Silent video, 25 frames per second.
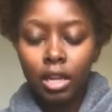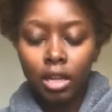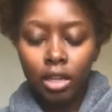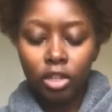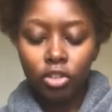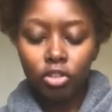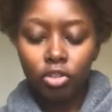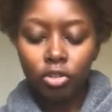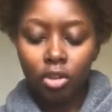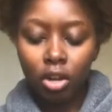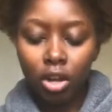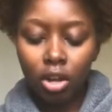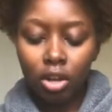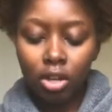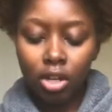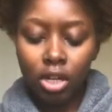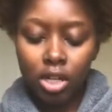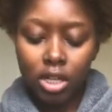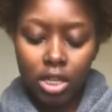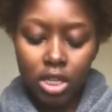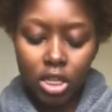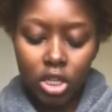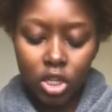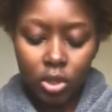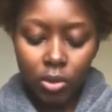Cause you know the
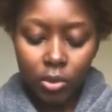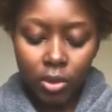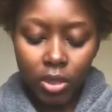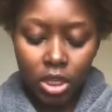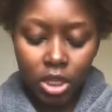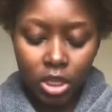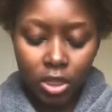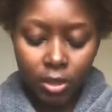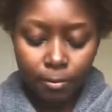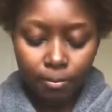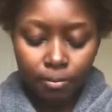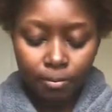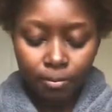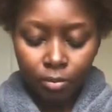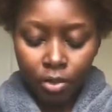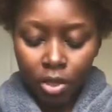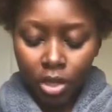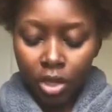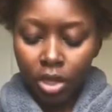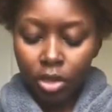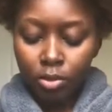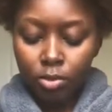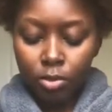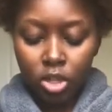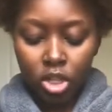situation.
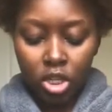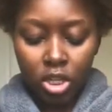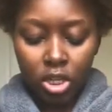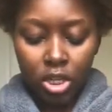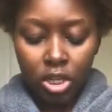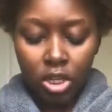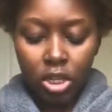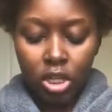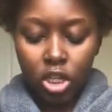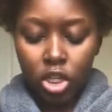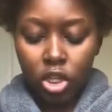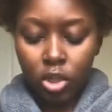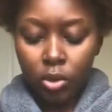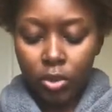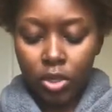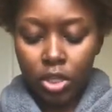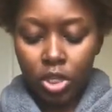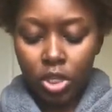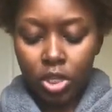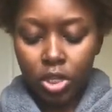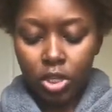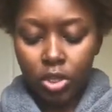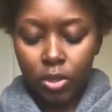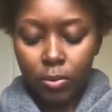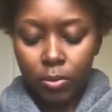It was just a
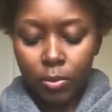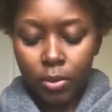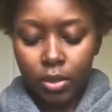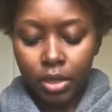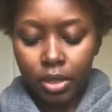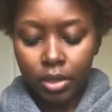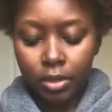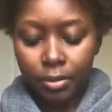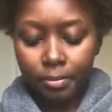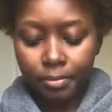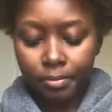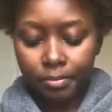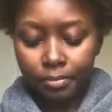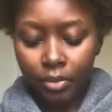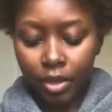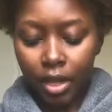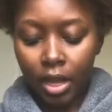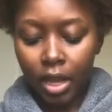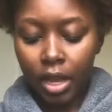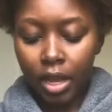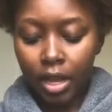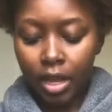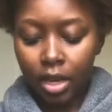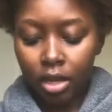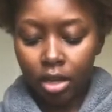situation to where
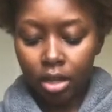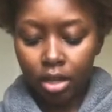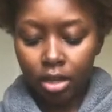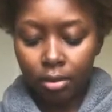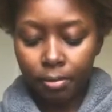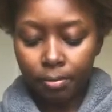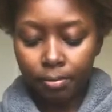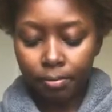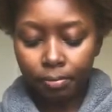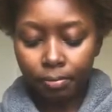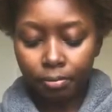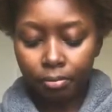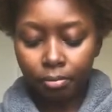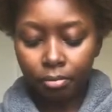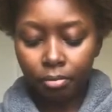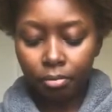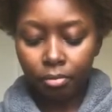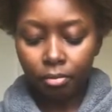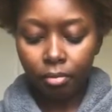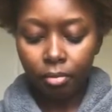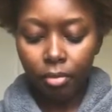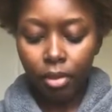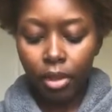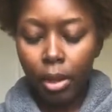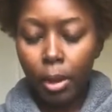I had a
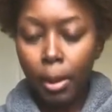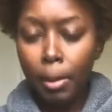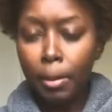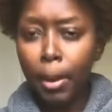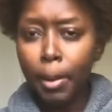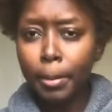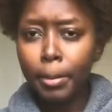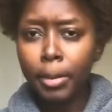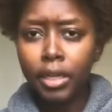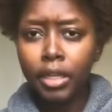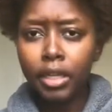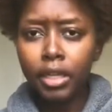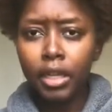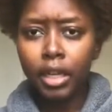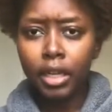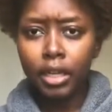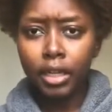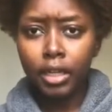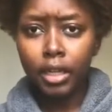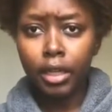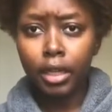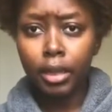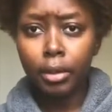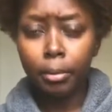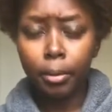my BD had
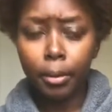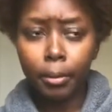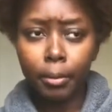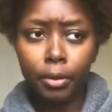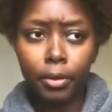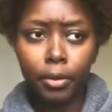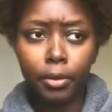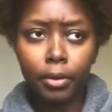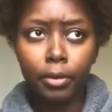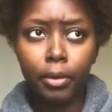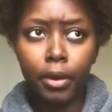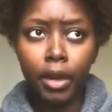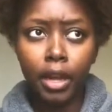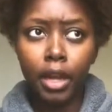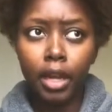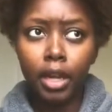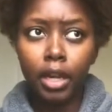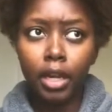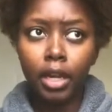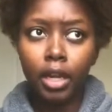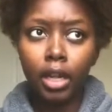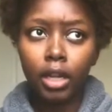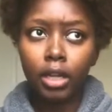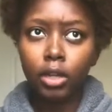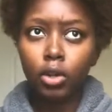another baby on the way
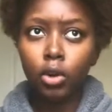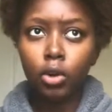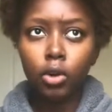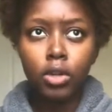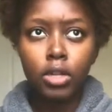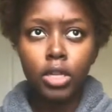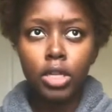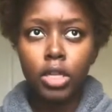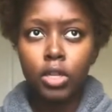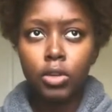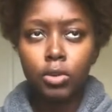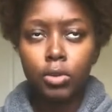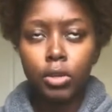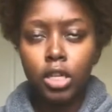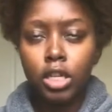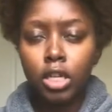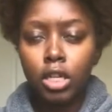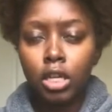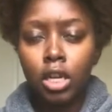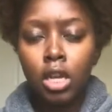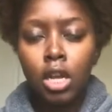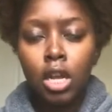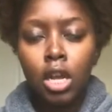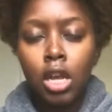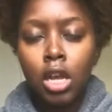and like the whole
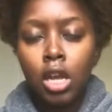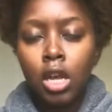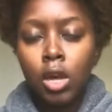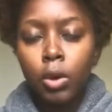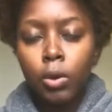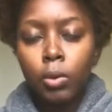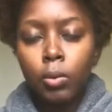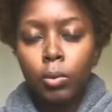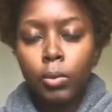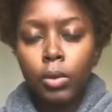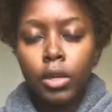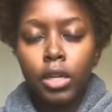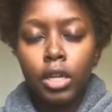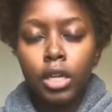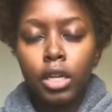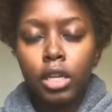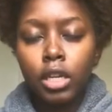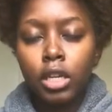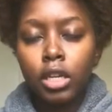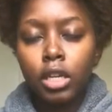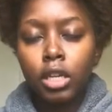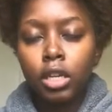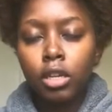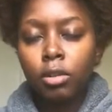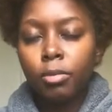situation
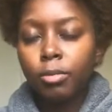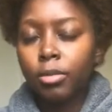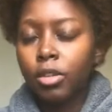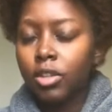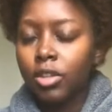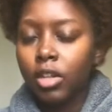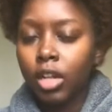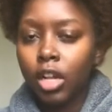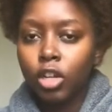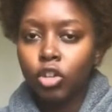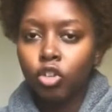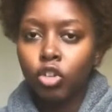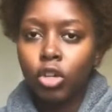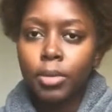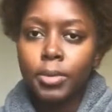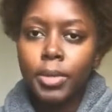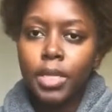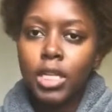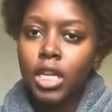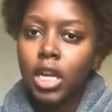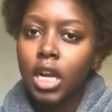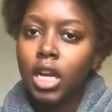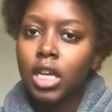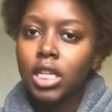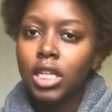with him. It's like drama,
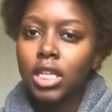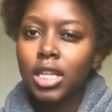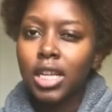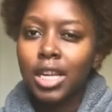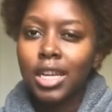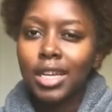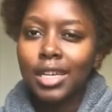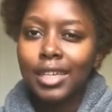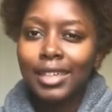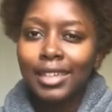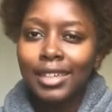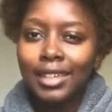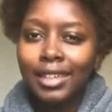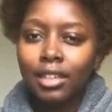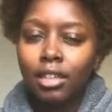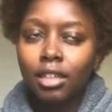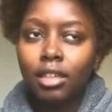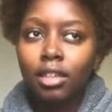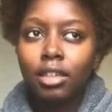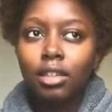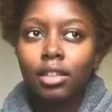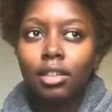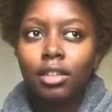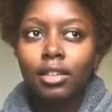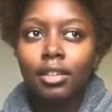so I was like,
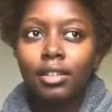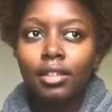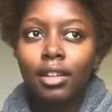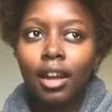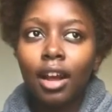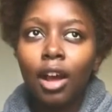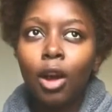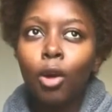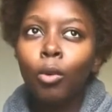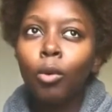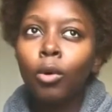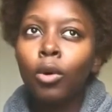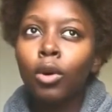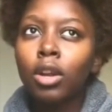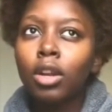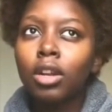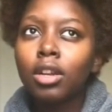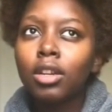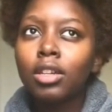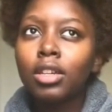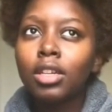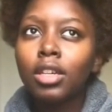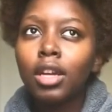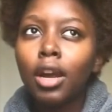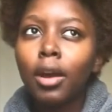eh. it's like I wanted
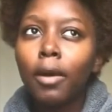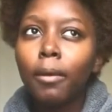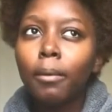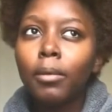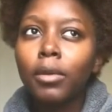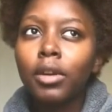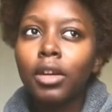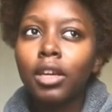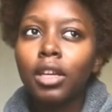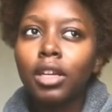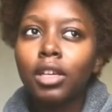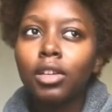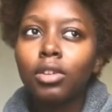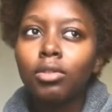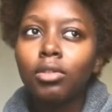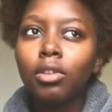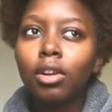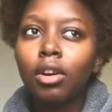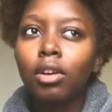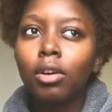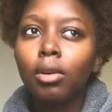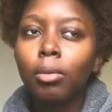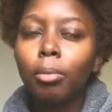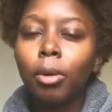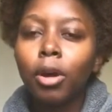a child, but you
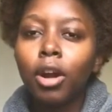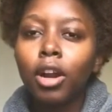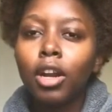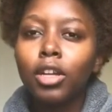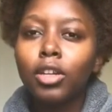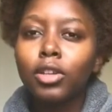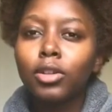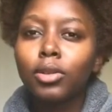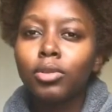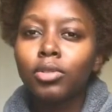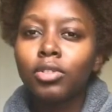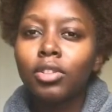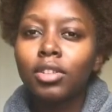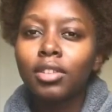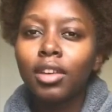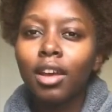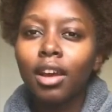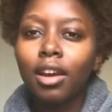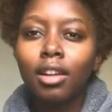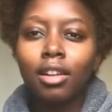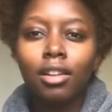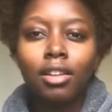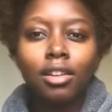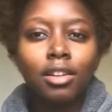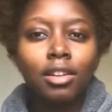know, part of you just
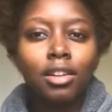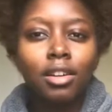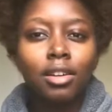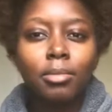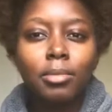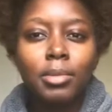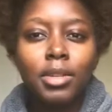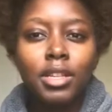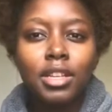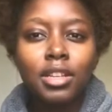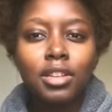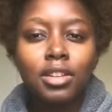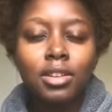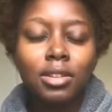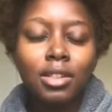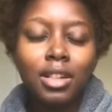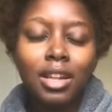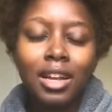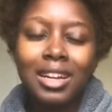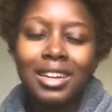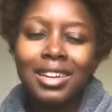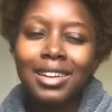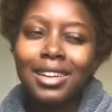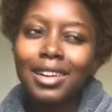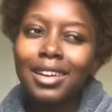got look Come since You're
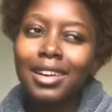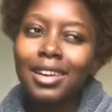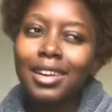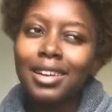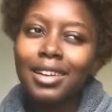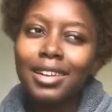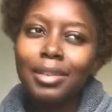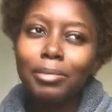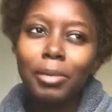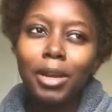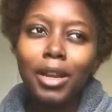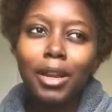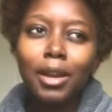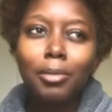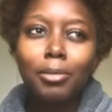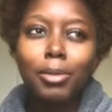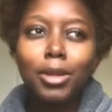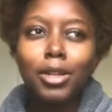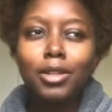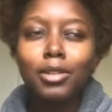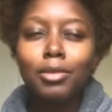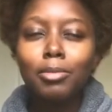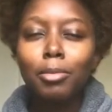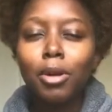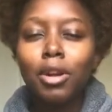like, nah, that might not be
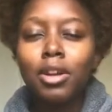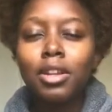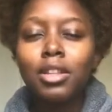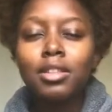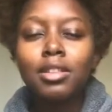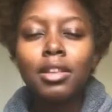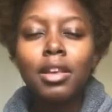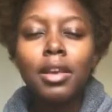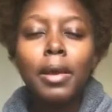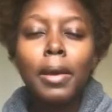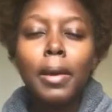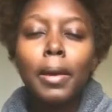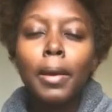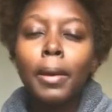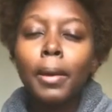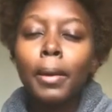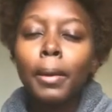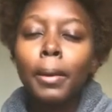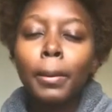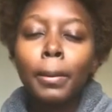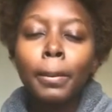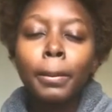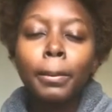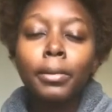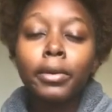the smartest.
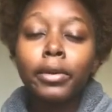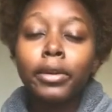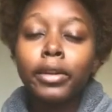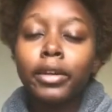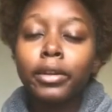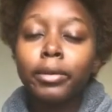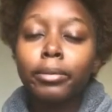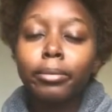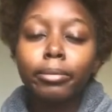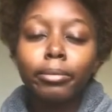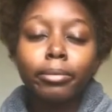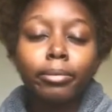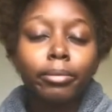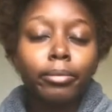But